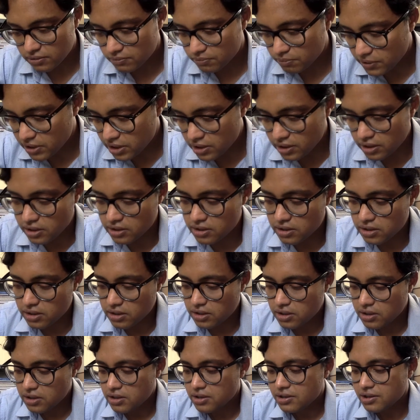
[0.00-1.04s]
period.
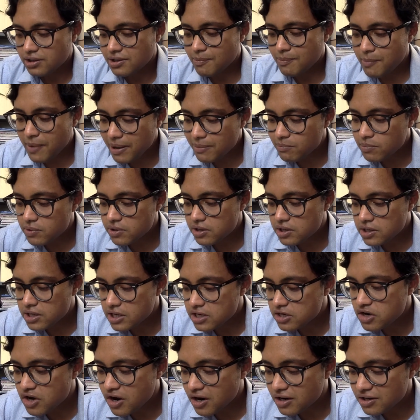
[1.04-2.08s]
The member
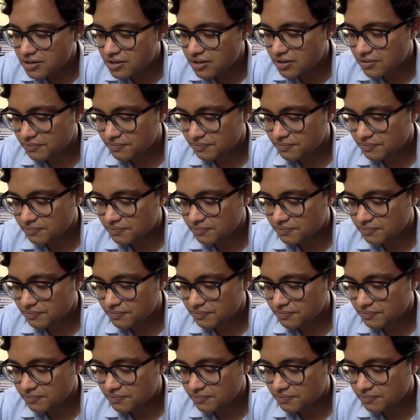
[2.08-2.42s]
did not